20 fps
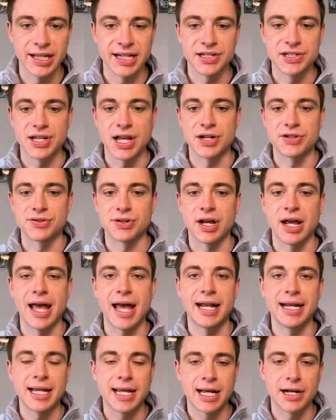etc.,
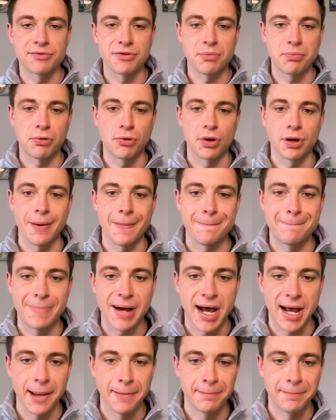any kind of report by